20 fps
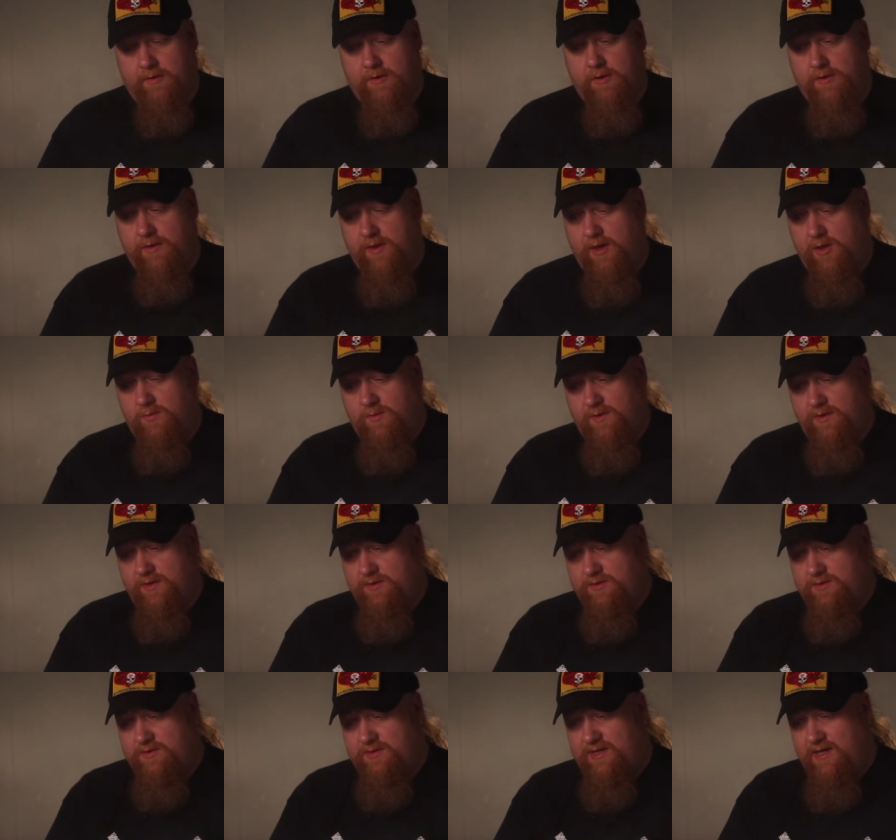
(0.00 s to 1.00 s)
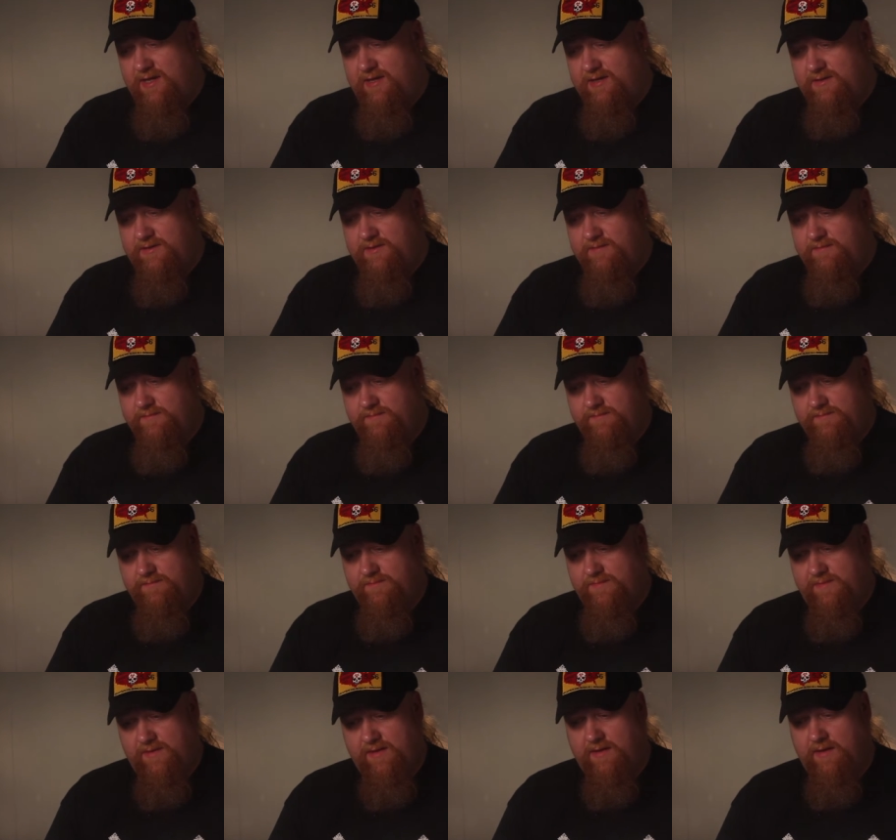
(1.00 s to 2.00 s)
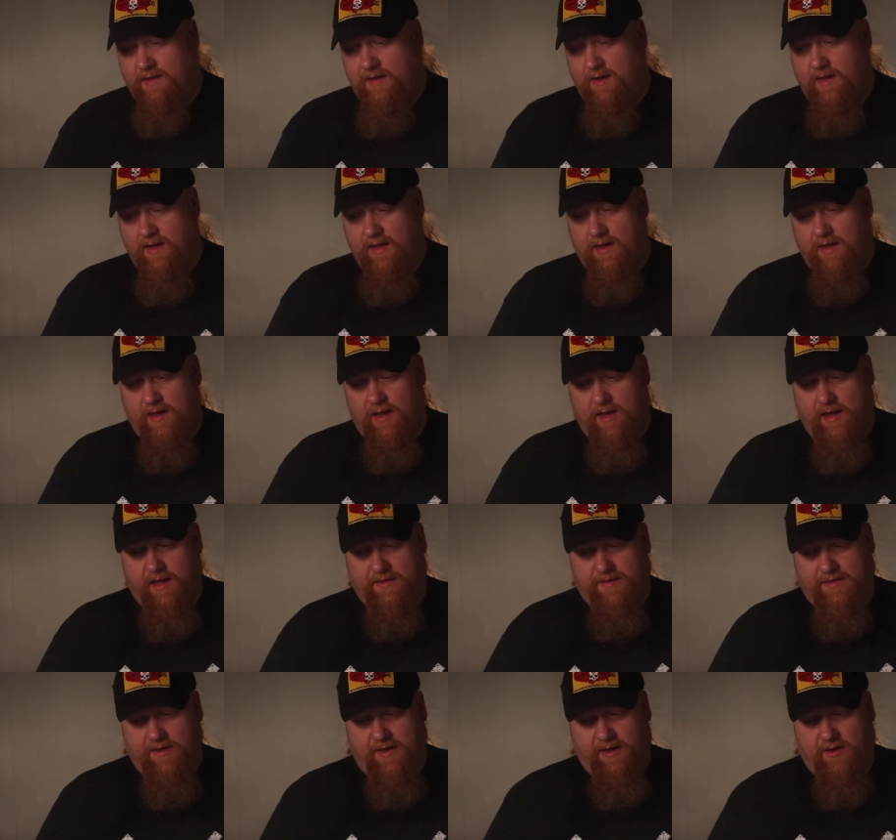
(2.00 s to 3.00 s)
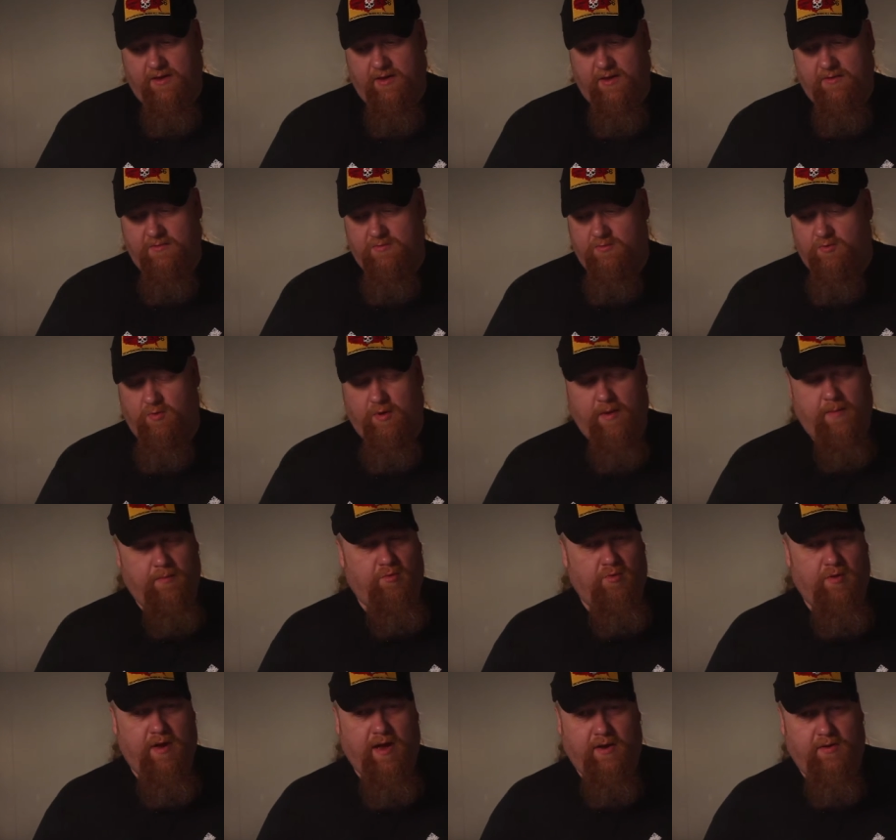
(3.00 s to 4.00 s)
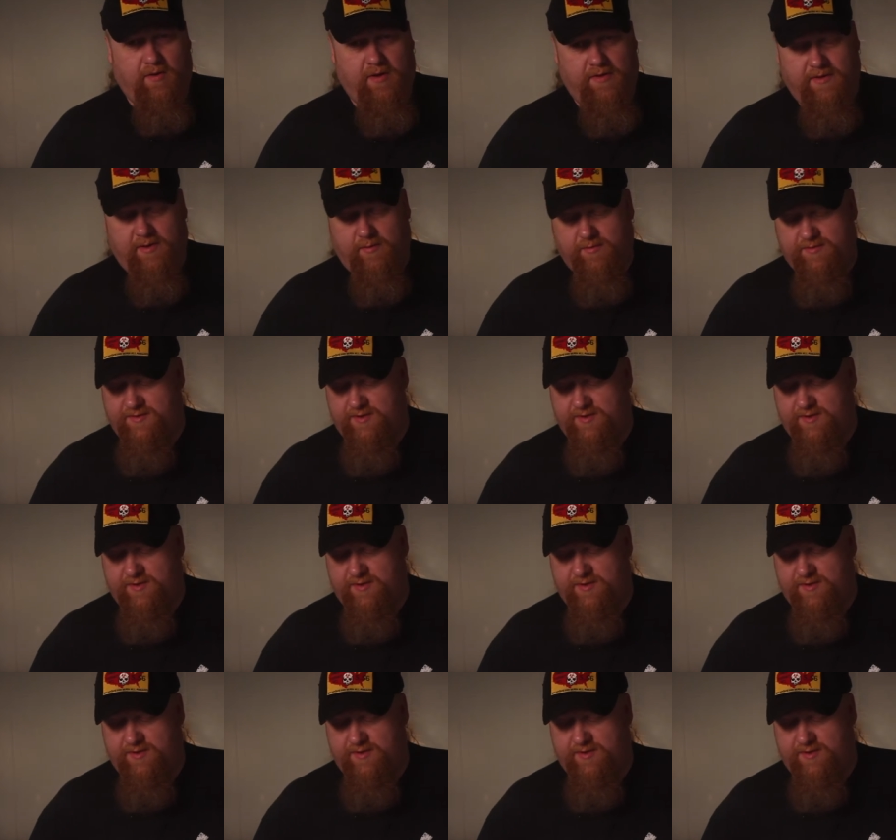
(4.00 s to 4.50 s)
I know the other one said, I think, graham cracker, I think